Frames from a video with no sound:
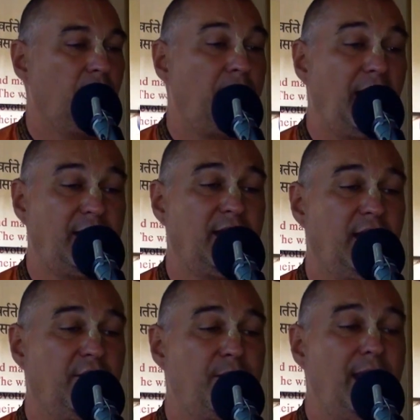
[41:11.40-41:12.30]
But
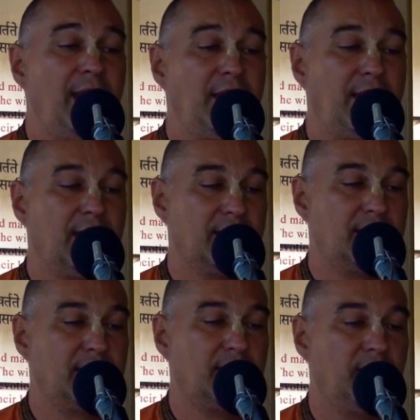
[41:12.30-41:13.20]
if man
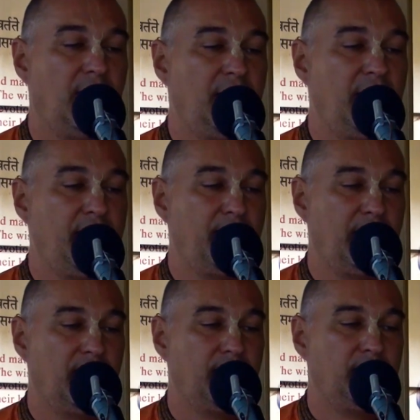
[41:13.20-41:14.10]
kills an
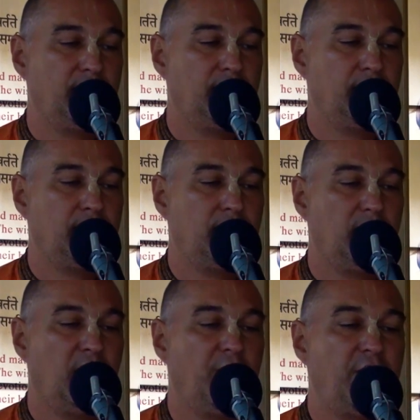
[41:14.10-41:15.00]
animal
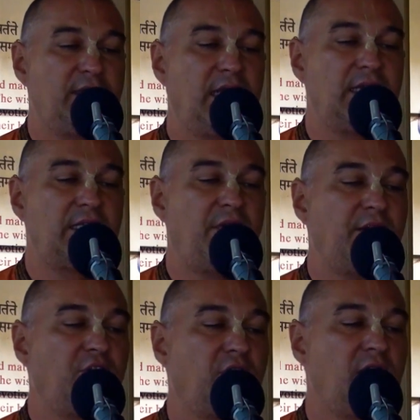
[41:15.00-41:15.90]
for
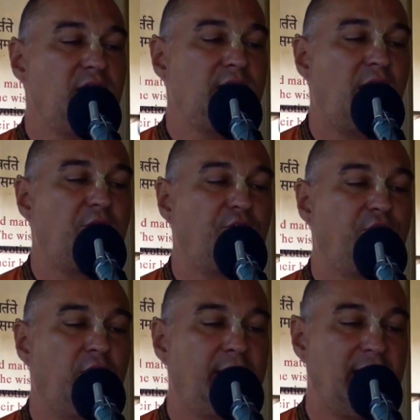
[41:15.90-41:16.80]
satisfaction of his
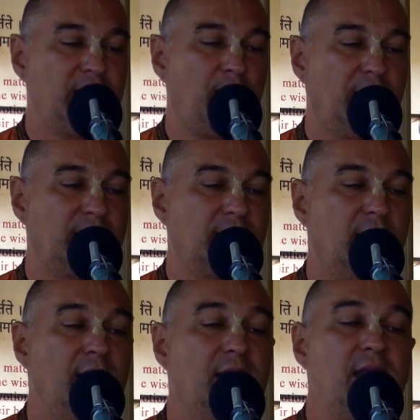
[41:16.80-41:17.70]
uncontrolled taste buds,
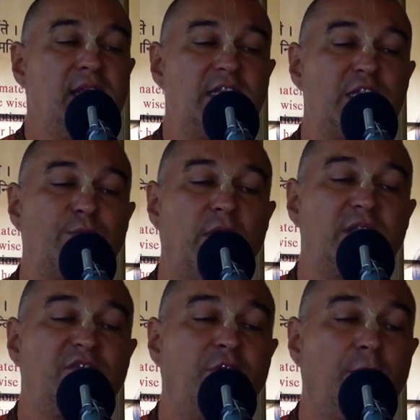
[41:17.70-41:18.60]
he is
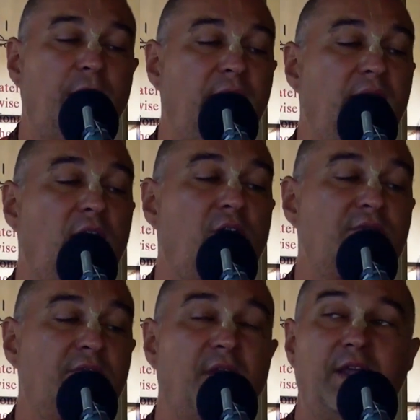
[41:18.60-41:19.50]
responsible for breaking
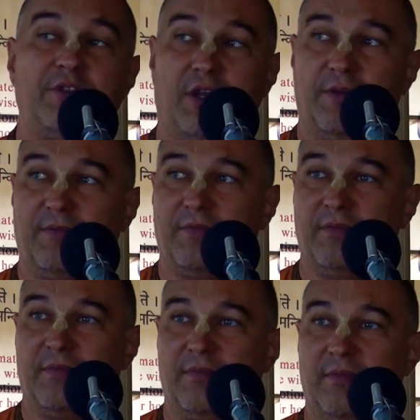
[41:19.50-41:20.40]
laws of nature.
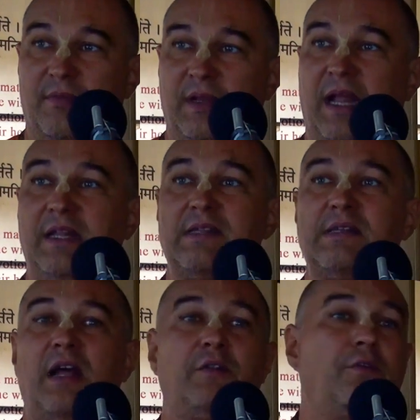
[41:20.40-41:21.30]
That is
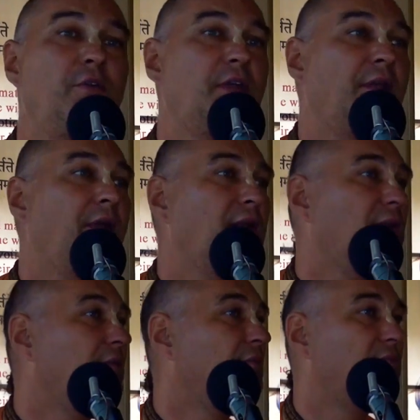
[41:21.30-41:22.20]
not food given,